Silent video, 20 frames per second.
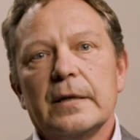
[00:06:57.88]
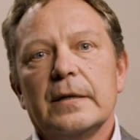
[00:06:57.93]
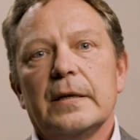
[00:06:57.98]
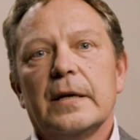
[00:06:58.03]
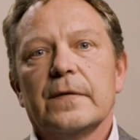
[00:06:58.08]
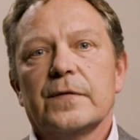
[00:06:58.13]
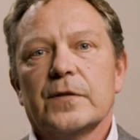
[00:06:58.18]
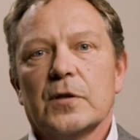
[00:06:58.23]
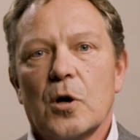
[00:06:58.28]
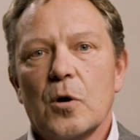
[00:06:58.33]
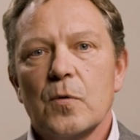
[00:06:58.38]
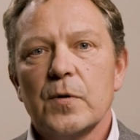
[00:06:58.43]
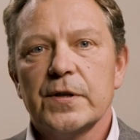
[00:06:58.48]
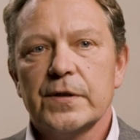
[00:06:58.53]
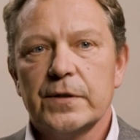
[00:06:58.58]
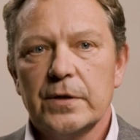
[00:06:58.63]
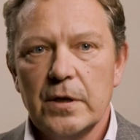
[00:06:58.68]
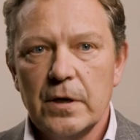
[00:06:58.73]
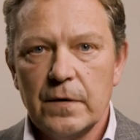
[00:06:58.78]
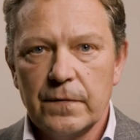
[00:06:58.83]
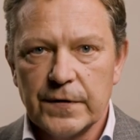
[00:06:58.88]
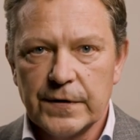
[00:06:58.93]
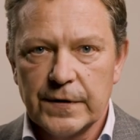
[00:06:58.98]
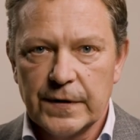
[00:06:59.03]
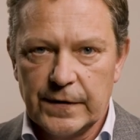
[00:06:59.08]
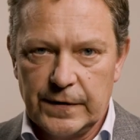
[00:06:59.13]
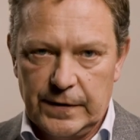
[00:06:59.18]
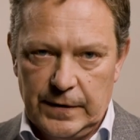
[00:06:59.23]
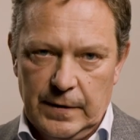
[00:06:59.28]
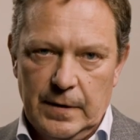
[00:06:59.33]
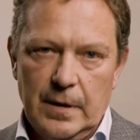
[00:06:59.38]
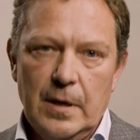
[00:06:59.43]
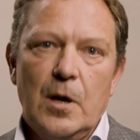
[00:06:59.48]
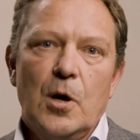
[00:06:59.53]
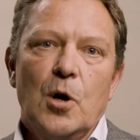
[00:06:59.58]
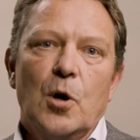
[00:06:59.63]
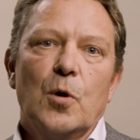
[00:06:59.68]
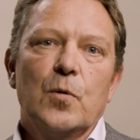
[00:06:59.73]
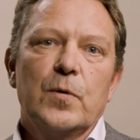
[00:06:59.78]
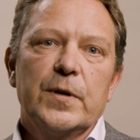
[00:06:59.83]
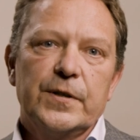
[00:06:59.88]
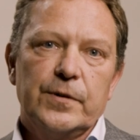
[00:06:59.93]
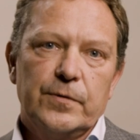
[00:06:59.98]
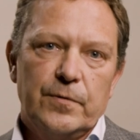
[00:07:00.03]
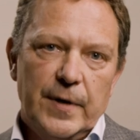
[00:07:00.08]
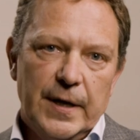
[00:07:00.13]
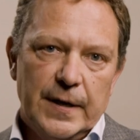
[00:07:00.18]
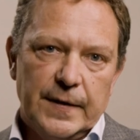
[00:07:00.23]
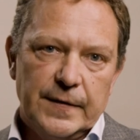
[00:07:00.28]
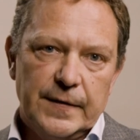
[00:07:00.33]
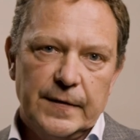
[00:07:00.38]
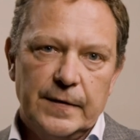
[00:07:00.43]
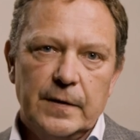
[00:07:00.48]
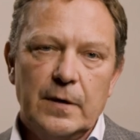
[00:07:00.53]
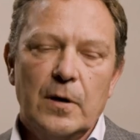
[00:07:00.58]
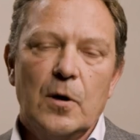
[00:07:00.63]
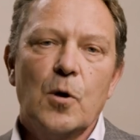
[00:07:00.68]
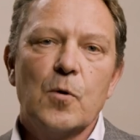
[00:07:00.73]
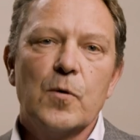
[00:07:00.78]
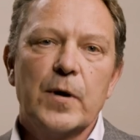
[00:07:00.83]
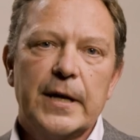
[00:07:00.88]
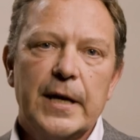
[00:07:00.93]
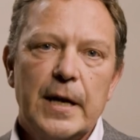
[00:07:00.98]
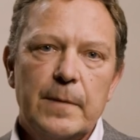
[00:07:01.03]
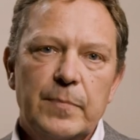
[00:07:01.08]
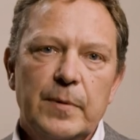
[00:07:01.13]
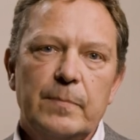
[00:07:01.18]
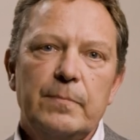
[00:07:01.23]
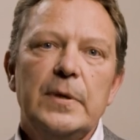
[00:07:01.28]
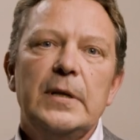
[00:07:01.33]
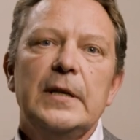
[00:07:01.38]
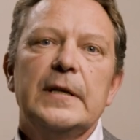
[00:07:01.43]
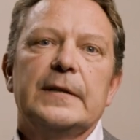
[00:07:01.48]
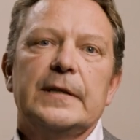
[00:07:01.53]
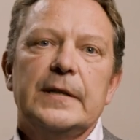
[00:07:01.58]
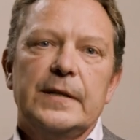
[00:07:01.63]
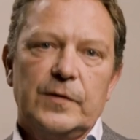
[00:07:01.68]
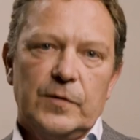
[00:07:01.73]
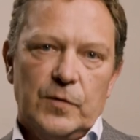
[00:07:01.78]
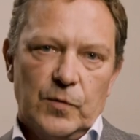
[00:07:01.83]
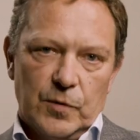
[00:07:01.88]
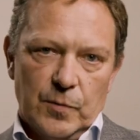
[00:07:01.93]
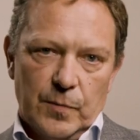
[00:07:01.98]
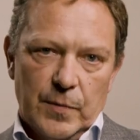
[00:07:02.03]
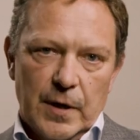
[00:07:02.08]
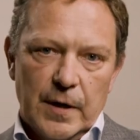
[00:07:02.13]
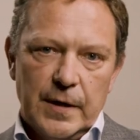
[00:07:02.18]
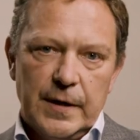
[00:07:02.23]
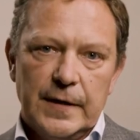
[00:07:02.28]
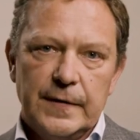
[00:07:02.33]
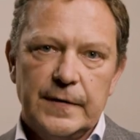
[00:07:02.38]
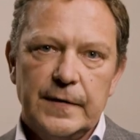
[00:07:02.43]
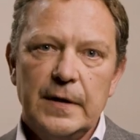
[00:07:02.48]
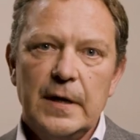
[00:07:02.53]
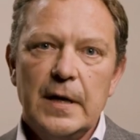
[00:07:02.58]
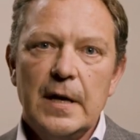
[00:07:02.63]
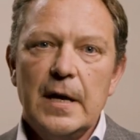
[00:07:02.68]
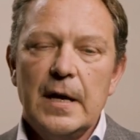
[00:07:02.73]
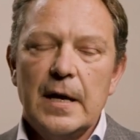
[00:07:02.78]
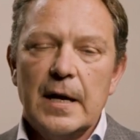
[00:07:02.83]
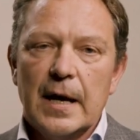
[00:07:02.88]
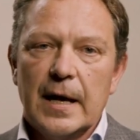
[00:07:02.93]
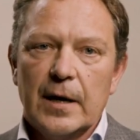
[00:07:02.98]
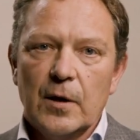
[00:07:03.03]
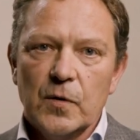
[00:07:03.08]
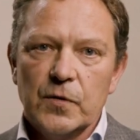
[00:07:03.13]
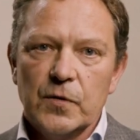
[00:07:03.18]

gives our services, our strengths, our capabilities to the market, and